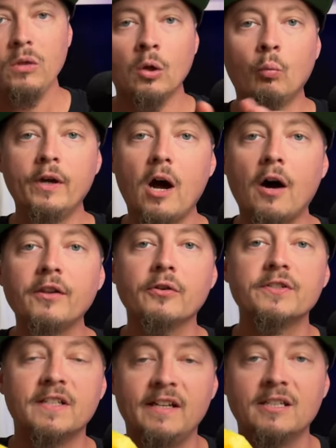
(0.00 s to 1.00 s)
With all
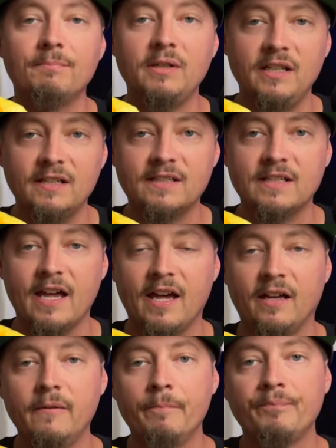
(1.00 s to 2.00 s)
those things being
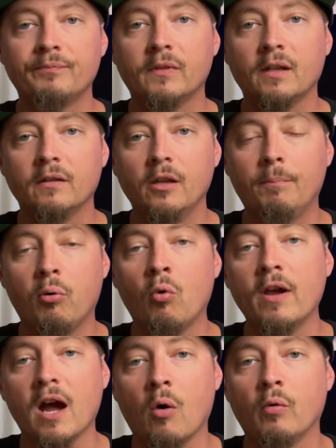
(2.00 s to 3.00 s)
said, the
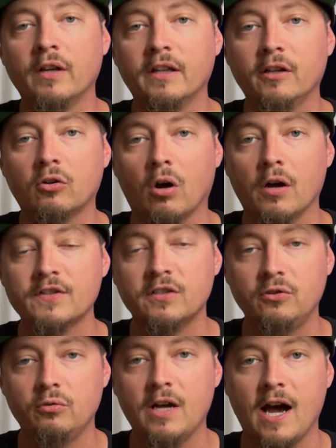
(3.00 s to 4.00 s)
point I want to get across
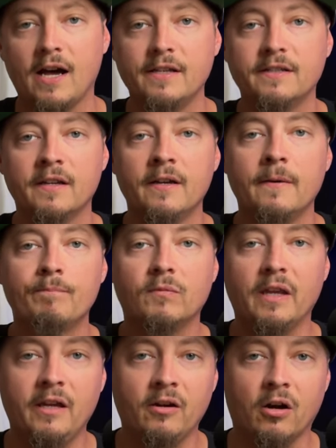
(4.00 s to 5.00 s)
to you guys
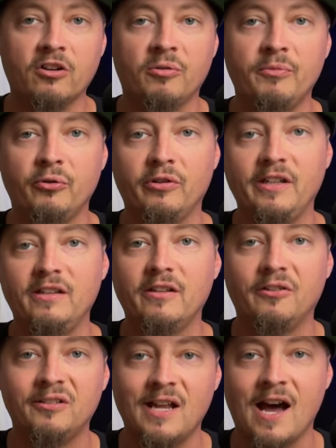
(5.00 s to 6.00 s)
in our community
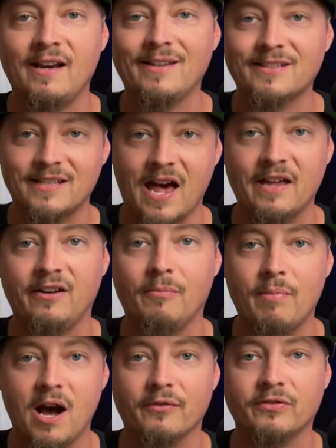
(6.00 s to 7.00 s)
that are not excited
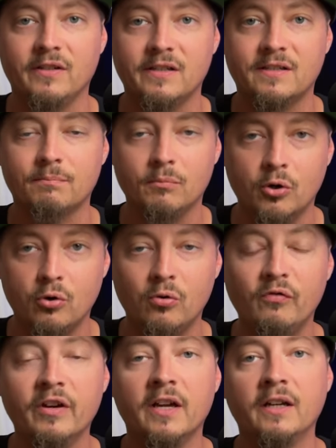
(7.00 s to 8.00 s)
about this
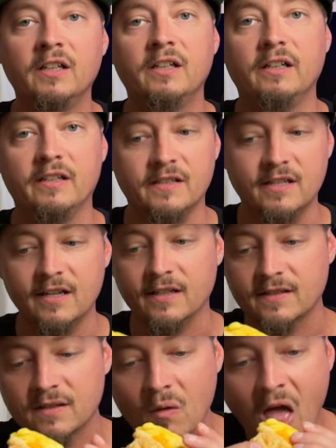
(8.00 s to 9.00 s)
move is this